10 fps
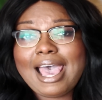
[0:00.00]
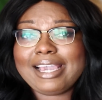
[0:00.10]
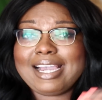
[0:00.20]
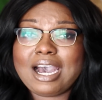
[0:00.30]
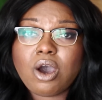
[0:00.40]

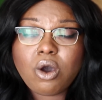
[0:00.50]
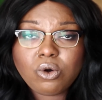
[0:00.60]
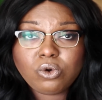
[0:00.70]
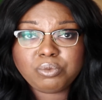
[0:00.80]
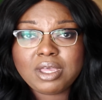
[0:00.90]
I got
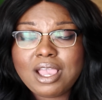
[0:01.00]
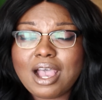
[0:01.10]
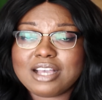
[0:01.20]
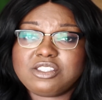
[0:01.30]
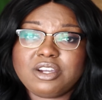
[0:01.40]
home,
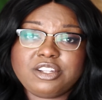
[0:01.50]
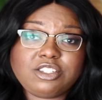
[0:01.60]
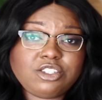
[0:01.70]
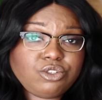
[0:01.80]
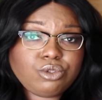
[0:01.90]
I
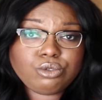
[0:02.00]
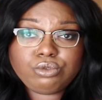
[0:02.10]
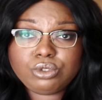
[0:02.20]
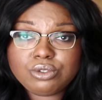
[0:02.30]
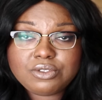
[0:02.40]
started to do the
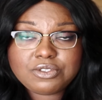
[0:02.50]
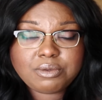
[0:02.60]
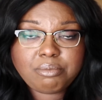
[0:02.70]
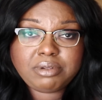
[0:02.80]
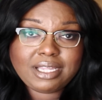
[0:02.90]

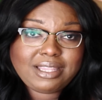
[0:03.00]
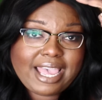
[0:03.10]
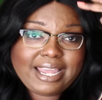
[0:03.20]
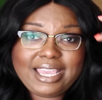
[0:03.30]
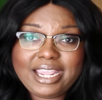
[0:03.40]
roots, blend
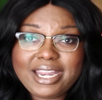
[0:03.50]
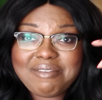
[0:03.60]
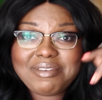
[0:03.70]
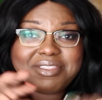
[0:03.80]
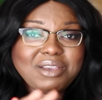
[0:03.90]
that in.
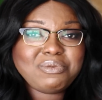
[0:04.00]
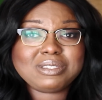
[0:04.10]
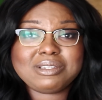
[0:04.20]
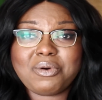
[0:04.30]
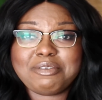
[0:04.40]
Everything
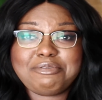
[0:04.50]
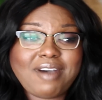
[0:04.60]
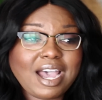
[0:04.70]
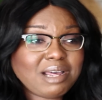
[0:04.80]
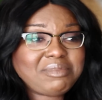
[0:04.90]
was going
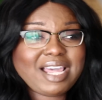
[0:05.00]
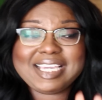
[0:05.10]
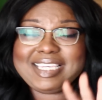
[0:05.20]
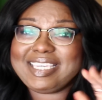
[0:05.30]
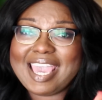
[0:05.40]
fine. I'm
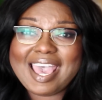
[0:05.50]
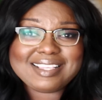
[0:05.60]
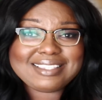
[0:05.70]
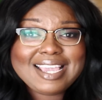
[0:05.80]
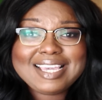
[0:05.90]
like, yes,